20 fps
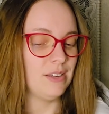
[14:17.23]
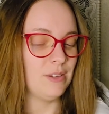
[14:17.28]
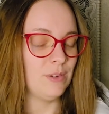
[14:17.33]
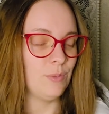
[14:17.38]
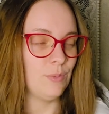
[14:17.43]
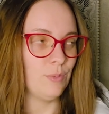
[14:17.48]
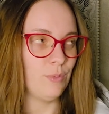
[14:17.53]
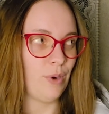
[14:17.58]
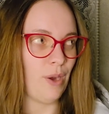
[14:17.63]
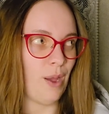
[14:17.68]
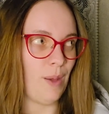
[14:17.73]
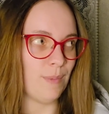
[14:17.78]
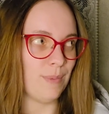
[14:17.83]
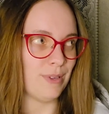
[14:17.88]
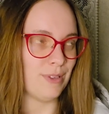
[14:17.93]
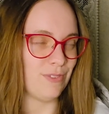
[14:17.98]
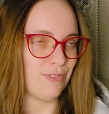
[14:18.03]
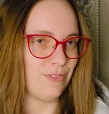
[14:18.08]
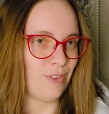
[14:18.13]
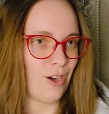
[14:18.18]
Probably
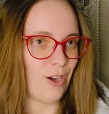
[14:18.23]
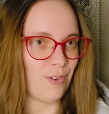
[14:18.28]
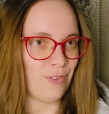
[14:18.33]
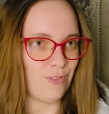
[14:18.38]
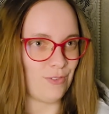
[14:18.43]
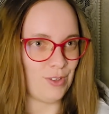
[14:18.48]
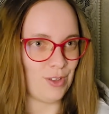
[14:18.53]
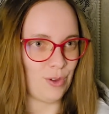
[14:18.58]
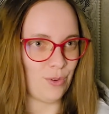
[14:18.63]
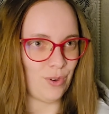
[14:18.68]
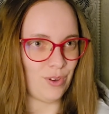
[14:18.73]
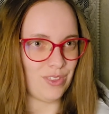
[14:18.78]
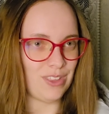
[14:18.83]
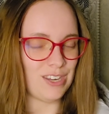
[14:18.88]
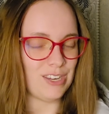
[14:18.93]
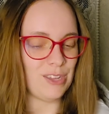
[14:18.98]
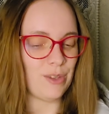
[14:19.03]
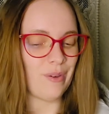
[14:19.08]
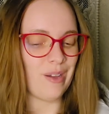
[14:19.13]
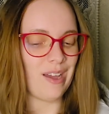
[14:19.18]
far fewer than
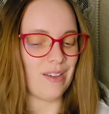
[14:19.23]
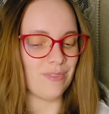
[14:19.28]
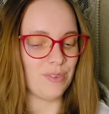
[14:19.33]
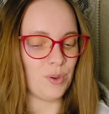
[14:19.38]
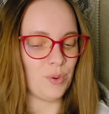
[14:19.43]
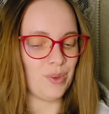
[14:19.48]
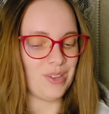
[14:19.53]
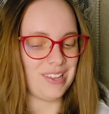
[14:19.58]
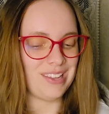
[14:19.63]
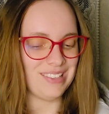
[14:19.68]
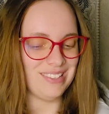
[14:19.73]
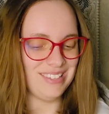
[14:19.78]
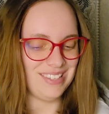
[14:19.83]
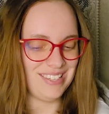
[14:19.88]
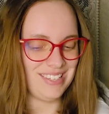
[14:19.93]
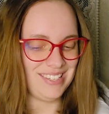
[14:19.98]
you have queens.